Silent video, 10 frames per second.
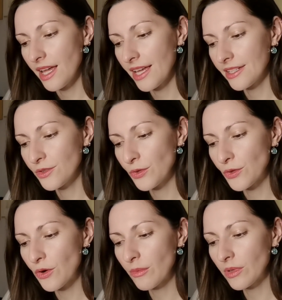and your
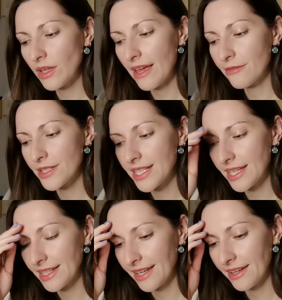normal
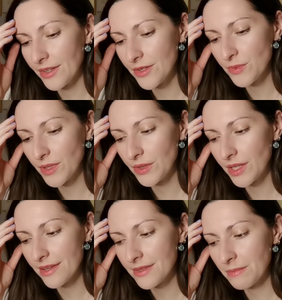everyday cares when you
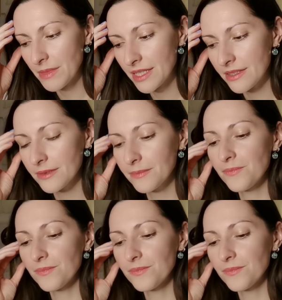guys meet.